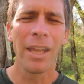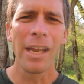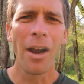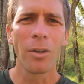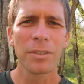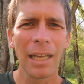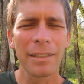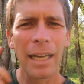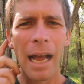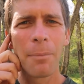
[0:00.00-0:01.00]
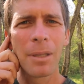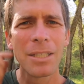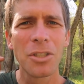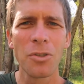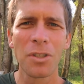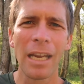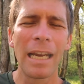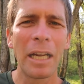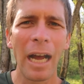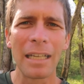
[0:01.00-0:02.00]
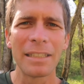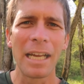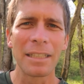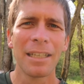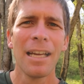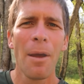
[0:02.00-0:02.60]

you know, it sounds like I'm at least using it in context.